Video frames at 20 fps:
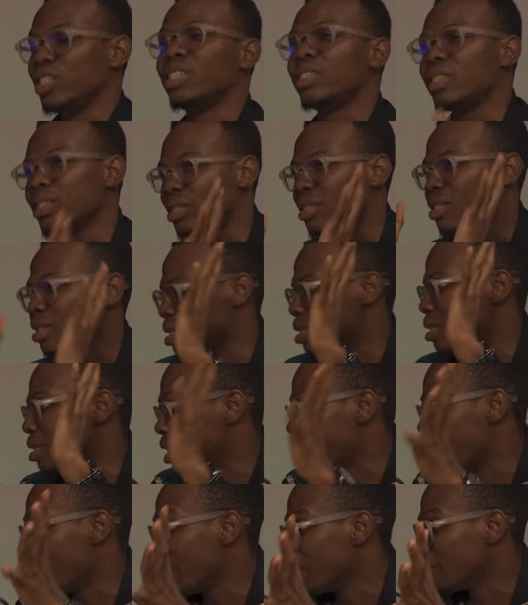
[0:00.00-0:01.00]
it's
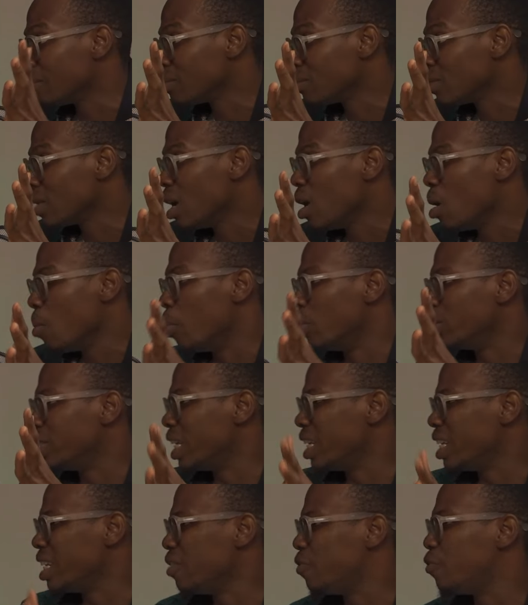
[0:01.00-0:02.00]
them. Mm-hmm. But
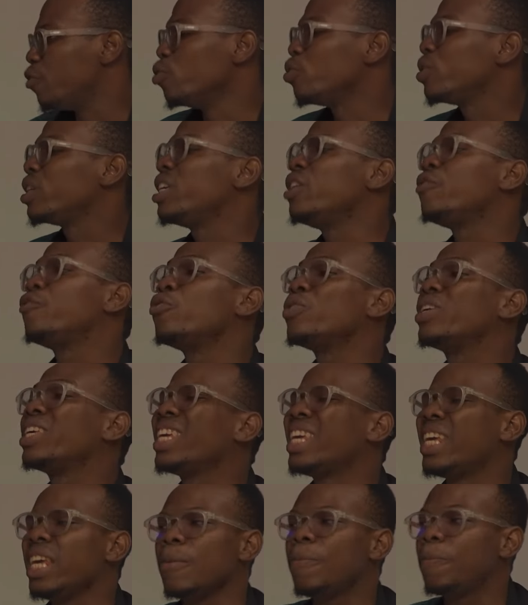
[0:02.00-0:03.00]
then if you
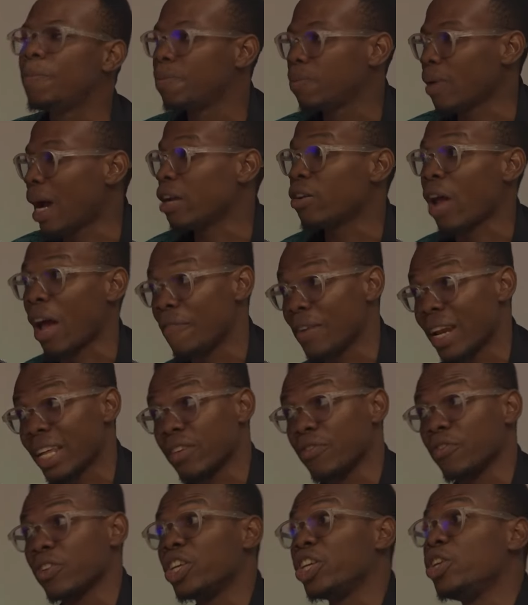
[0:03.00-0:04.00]
keep, I feel
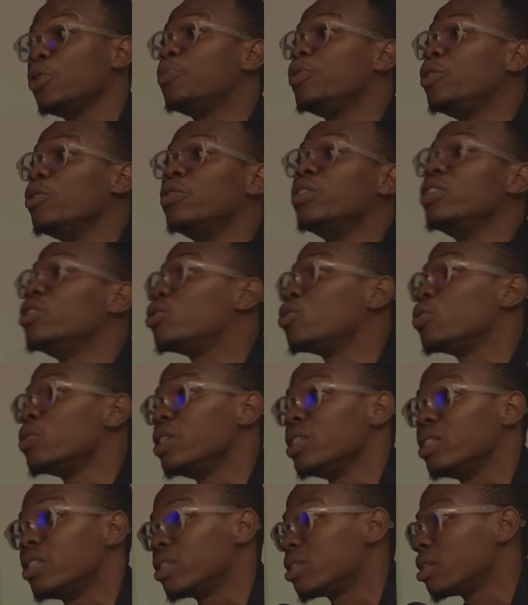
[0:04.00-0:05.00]
like if you keep yielding to
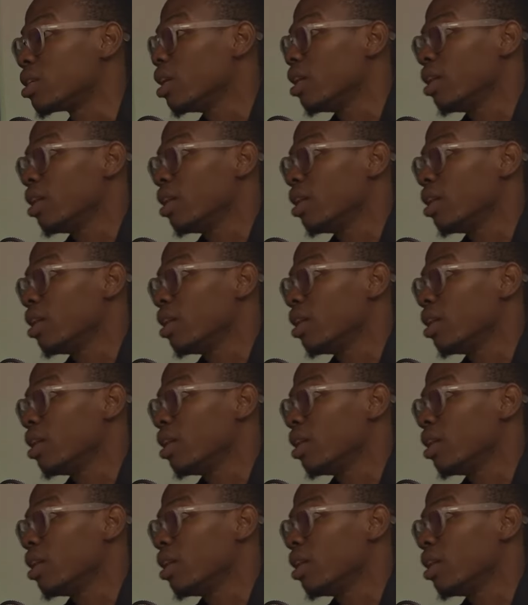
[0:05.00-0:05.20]
it.